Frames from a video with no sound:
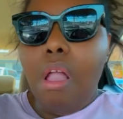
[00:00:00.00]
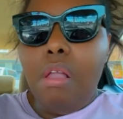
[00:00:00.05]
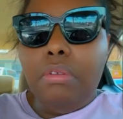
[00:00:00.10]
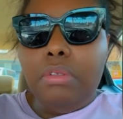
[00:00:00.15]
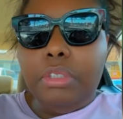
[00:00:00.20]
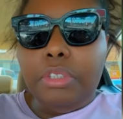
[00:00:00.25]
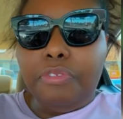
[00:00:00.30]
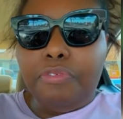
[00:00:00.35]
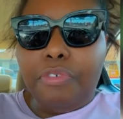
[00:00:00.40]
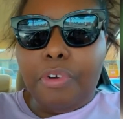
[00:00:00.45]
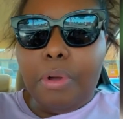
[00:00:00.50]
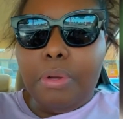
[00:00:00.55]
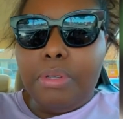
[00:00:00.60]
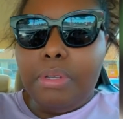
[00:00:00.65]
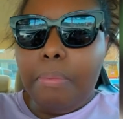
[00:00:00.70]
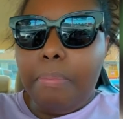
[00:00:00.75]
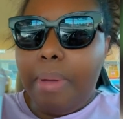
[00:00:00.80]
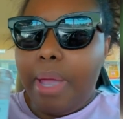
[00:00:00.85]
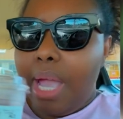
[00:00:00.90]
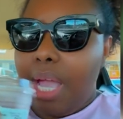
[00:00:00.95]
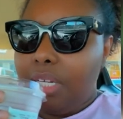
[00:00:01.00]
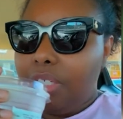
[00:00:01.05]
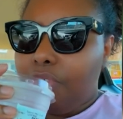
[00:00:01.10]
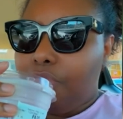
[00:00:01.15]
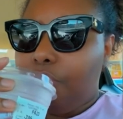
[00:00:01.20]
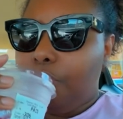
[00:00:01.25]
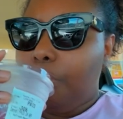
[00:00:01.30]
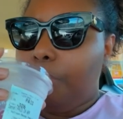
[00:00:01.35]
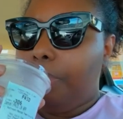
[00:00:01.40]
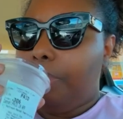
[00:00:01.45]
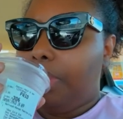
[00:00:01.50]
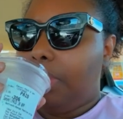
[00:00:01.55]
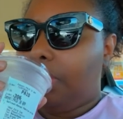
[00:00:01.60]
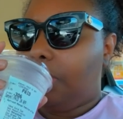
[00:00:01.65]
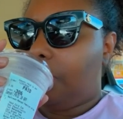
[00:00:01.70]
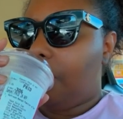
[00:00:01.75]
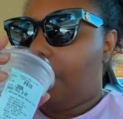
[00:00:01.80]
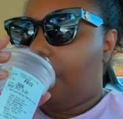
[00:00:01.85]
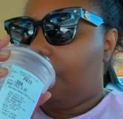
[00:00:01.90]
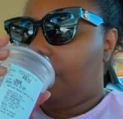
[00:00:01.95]
The frozen passion fruit
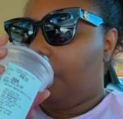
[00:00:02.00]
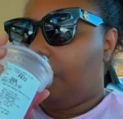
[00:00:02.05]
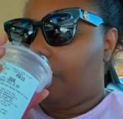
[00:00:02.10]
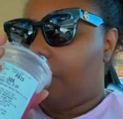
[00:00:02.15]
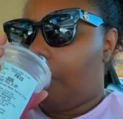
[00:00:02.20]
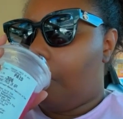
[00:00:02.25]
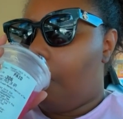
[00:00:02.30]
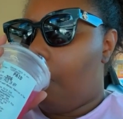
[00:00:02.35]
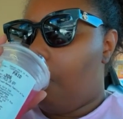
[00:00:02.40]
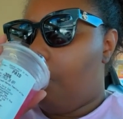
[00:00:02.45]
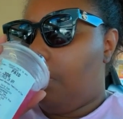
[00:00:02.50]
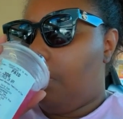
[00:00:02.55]
bits are interesting.